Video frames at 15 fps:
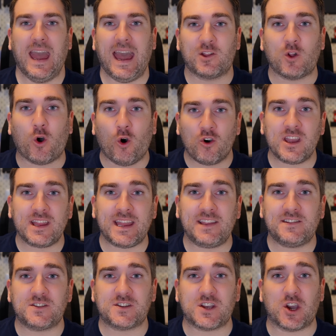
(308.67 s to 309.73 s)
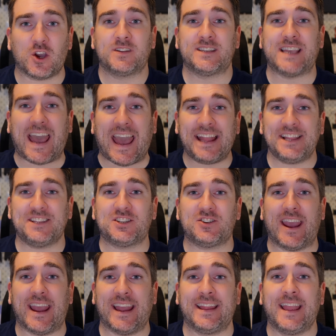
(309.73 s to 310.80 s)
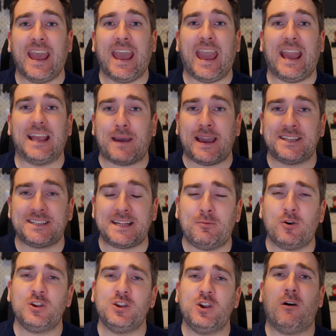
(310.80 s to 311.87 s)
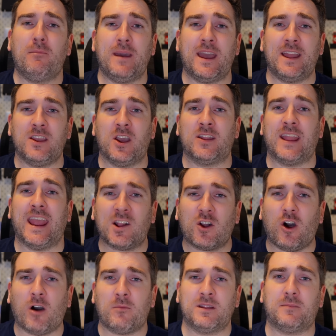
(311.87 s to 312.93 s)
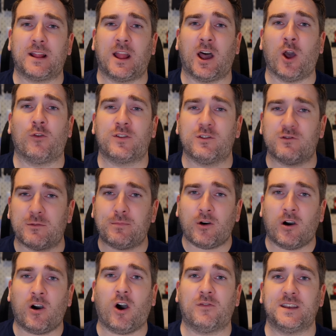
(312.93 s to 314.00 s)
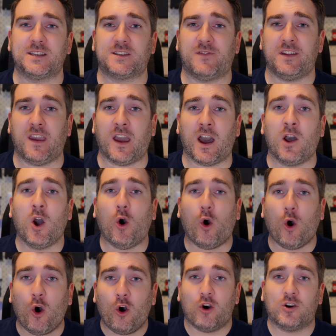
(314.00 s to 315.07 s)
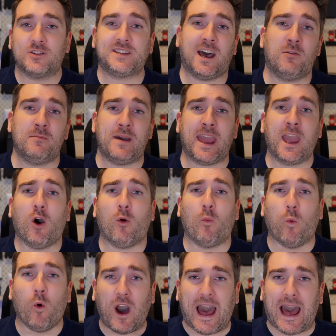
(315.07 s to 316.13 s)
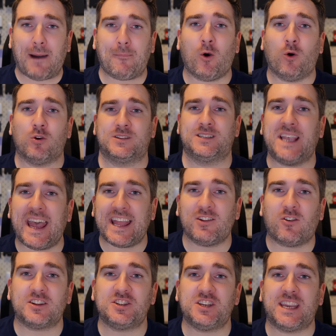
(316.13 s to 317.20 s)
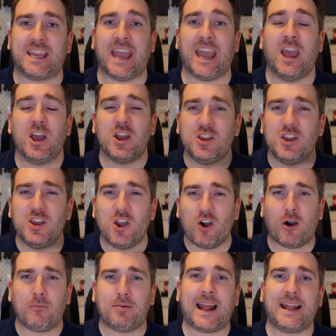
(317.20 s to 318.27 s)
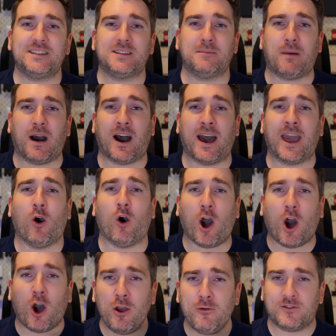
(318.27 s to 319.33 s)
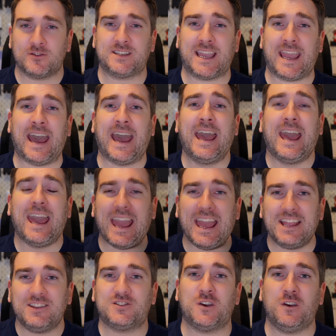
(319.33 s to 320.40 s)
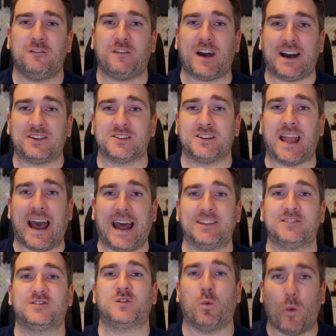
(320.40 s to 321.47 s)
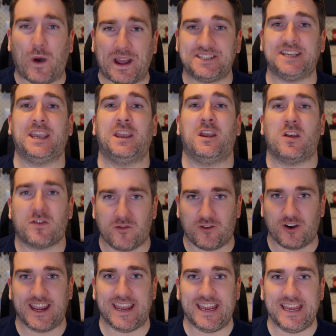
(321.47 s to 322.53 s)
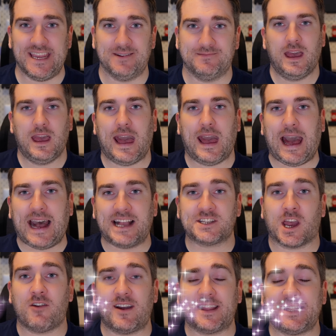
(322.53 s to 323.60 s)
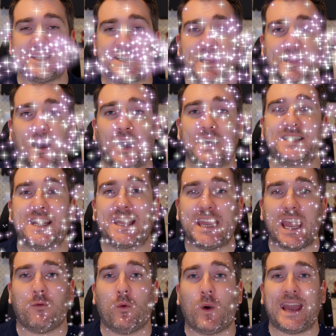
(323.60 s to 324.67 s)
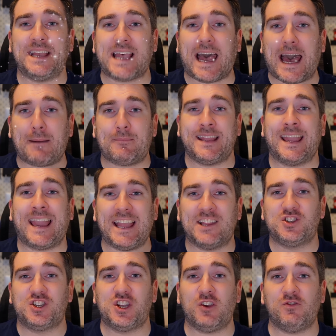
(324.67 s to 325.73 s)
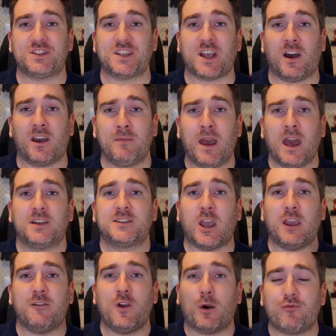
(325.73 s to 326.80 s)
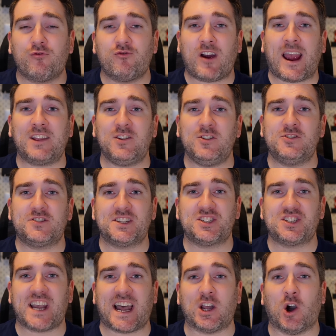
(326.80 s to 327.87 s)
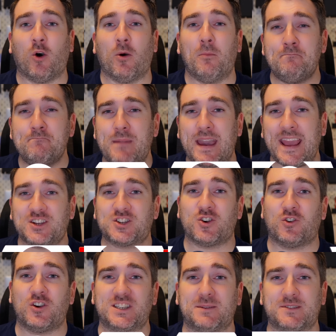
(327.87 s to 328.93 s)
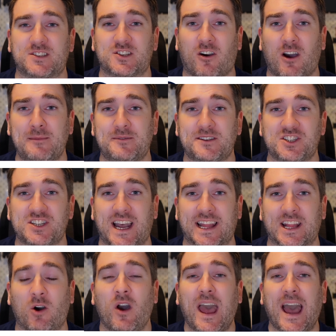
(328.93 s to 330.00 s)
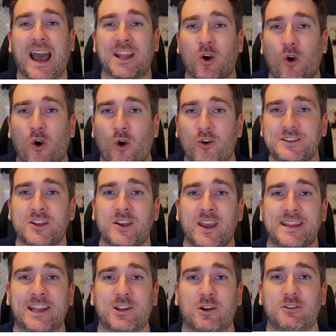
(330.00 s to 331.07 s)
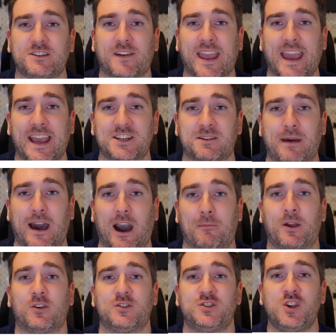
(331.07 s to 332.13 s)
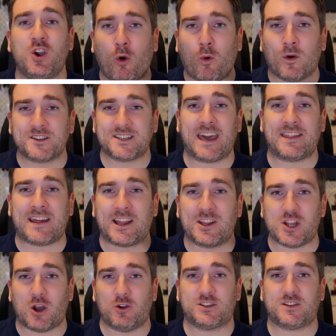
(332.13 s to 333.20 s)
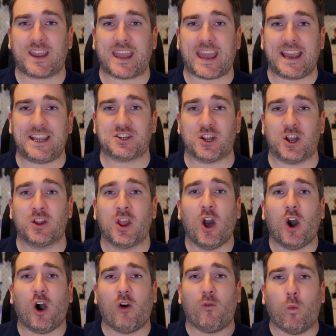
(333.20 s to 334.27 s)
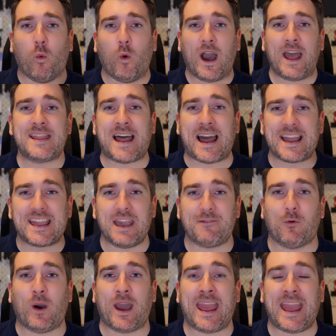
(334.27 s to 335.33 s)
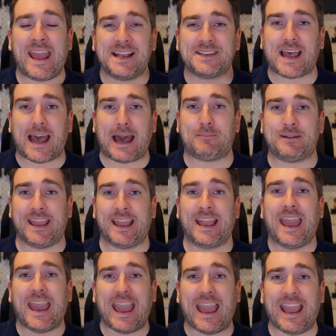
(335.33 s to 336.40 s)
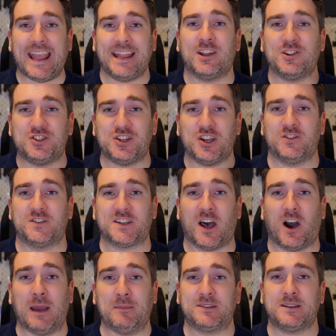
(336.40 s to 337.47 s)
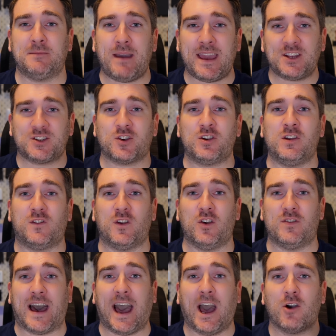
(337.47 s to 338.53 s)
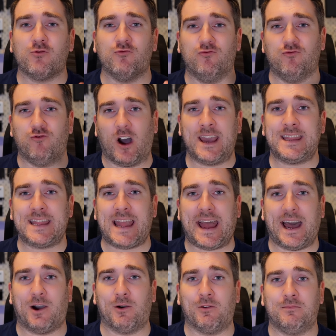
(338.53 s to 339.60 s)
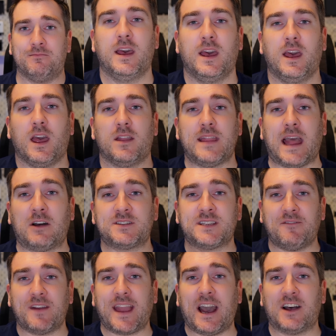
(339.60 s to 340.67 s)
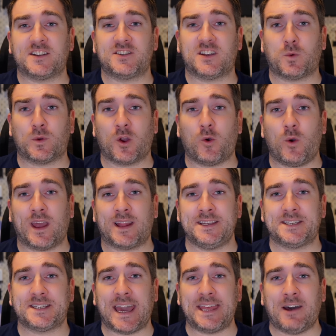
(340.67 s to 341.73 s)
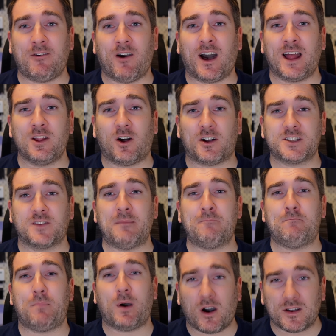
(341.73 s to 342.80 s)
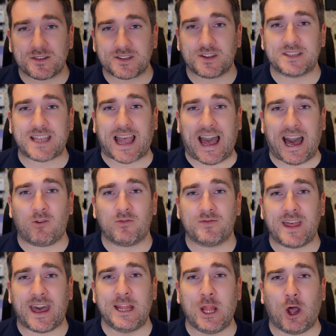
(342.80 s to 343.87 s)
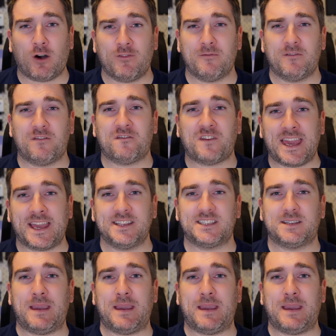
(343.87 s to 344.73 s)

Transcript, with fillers: And all you need to do to enter in is basically put your opinion in the comment below of the report of this video, or tell me what Apple technology gear you're planning to buy or hopeful to get in 2023. As I already said, guys, the giveaway is happening in June time. So if you're brand new to this channel, make sure you subscribe to this channel and also hit that notification bell, because you'll want to get that notification of when that giveaway is happening in June time. So make sure you do that right now. Now, something else I just want to quickly say, there are lots of imposters out there, a lot of them faking to